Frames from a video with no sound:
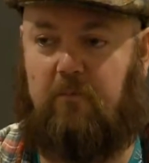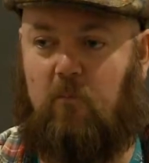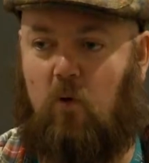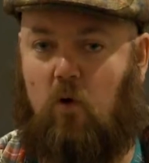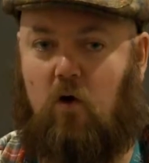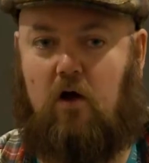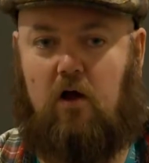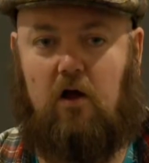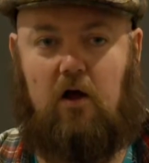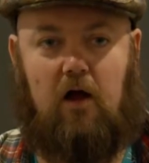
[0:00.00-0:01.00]
more,
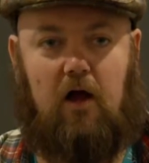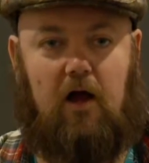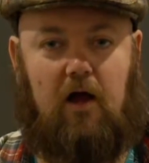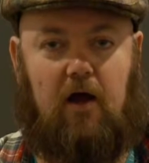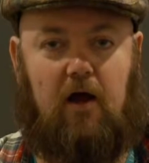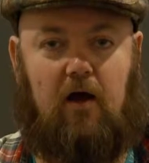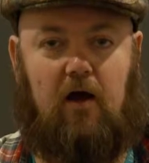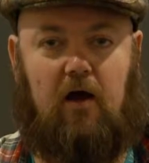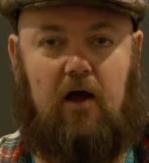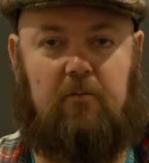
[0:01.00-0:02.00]
I
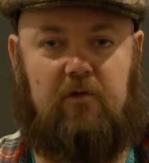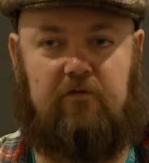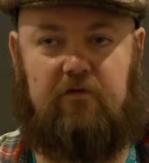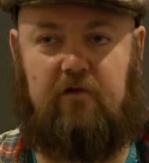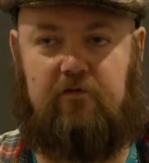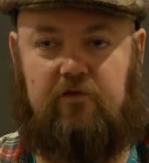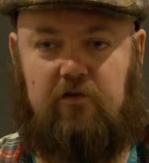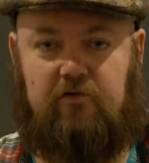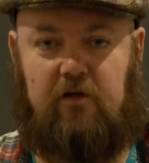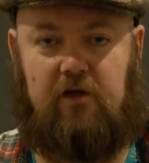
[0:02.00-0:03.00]
am a service
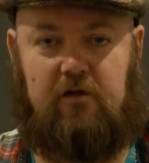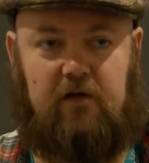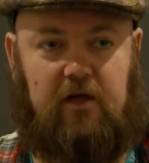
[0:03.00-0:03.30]
user,